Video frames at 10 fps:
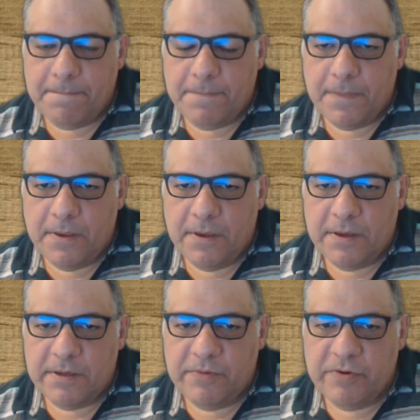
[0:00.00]
I
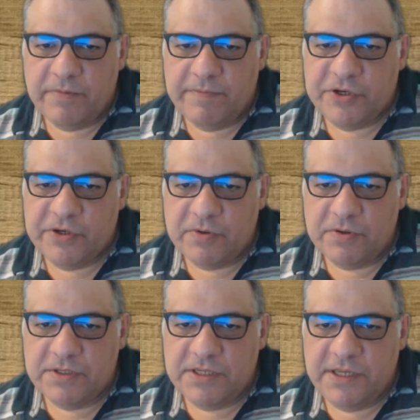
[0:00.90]
can put my bishop
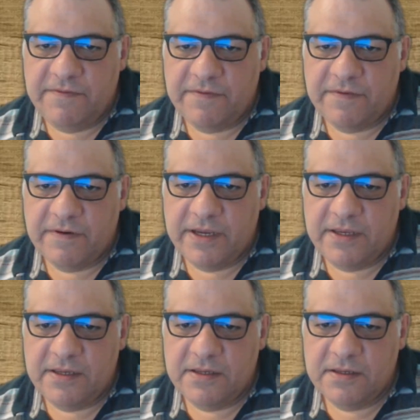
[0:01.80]
on d3.